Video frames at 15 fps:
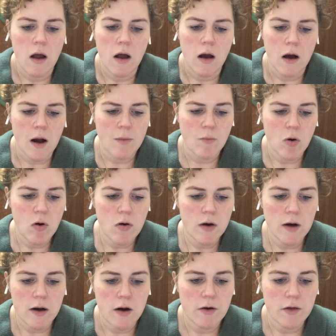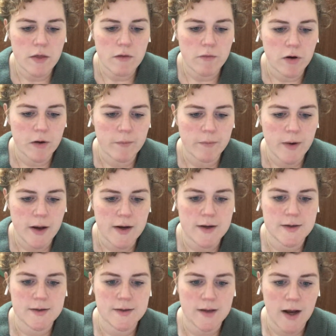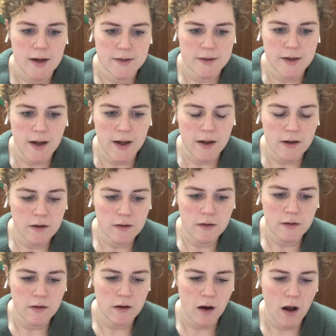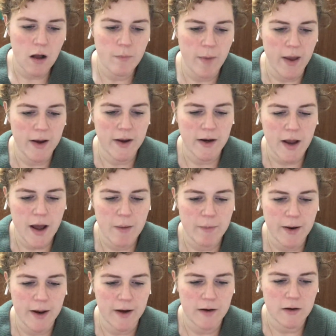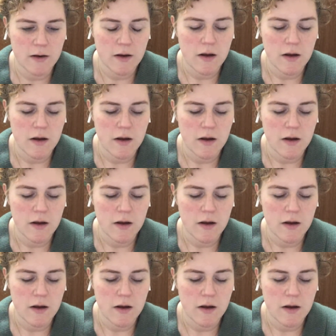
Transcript: I'm all alone in the room and it's Saturday. I'll make an airplane.